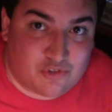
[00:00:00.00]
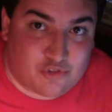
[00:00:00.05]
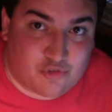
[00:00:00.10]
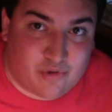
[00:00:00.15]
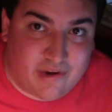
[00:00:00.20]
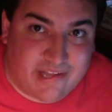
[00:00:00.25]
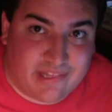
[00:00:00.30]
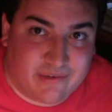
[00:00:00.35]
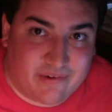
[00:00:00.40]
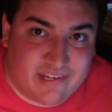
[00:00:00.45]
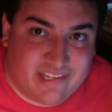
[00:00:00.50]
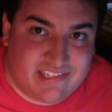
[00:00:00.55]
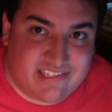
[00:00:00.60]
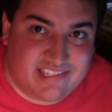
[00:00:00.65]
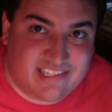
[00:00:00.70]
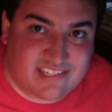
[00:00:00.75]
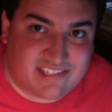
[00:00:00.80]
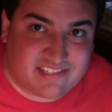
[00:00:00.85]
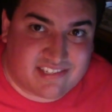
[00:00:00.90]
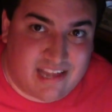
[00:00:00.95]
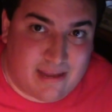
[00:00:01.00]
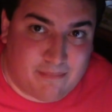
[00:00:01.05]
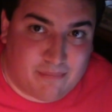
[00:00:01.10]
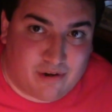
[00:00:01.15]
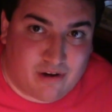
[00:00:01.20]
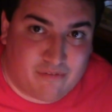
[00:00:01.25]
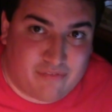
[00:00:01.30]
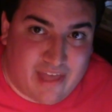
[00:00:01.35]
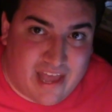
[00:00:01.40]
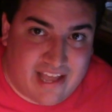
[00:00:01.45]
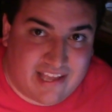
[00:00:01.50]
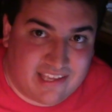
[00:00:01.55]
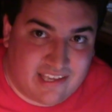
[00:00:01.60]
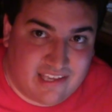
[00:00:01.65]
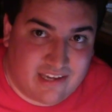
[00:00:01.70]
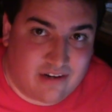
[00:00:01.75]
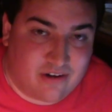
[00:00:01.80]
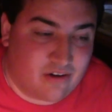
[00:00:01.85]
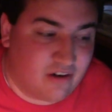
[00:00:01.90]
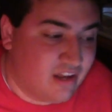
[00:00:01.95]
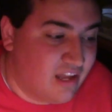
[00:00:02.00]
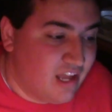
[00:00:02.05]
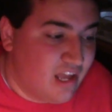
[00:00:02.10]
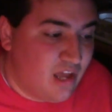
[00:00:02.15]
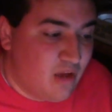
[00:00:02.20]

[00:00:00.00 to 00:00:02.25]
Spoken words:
trailer in December of that year,